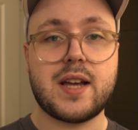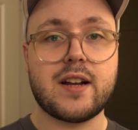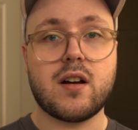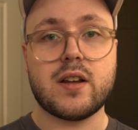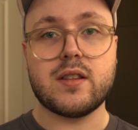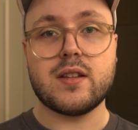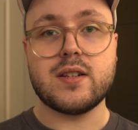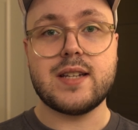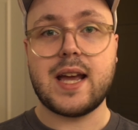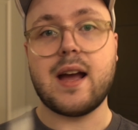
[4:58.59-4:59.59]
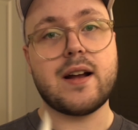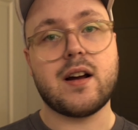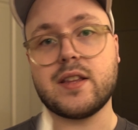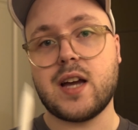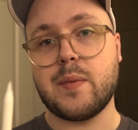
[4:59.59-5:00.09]
I got it the day I
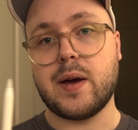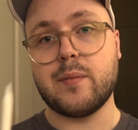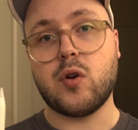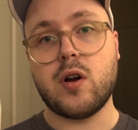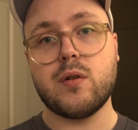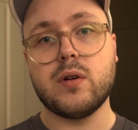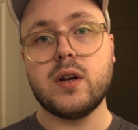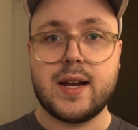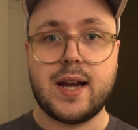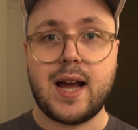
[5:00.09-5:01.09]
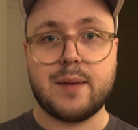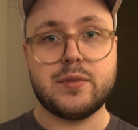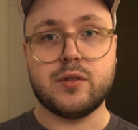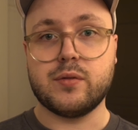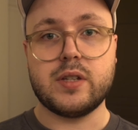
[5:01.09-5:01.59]
got the iPad Pro, and I
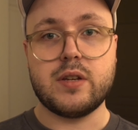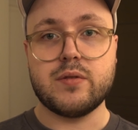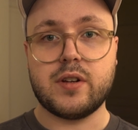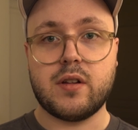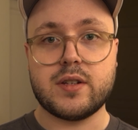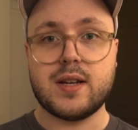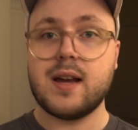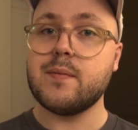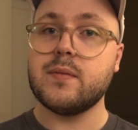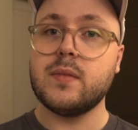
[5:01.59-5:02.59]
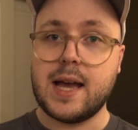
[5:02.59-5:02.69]
absolutely use it all the time.